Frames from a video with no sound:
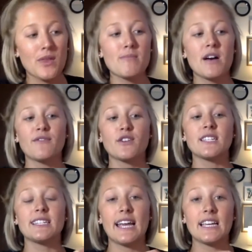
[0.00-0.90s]
But for
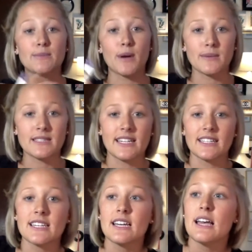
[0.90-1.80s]
today's
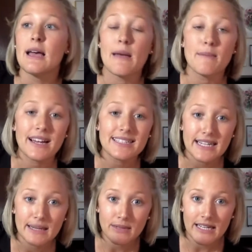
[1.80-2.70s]
purposes, and because
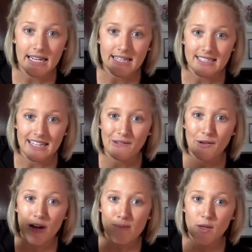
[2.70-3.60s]
I bleed easily, we're
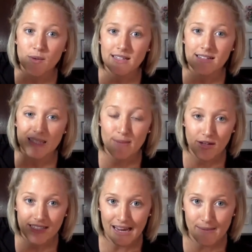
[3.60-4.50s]
going to be using this smaller
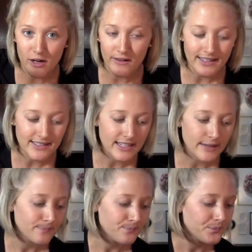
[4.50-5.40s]
diameter lancet.
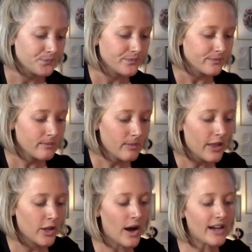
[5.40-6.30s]

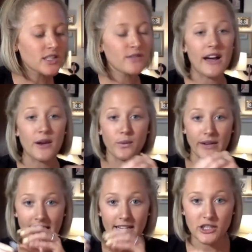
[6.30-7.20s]
You'll also find
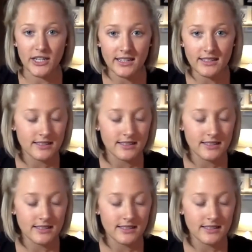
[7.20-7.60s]
reagent